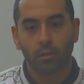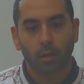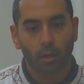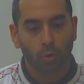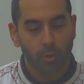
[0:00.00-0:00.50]

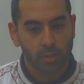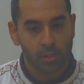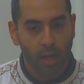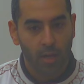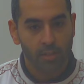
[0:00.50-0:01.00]
anoints his
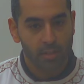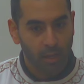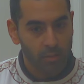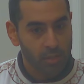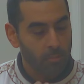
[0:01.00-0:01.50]
eyes and
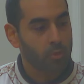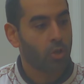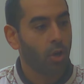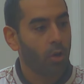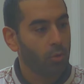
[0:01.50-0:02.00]
tells him to
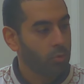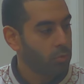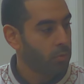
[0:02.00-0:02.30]
go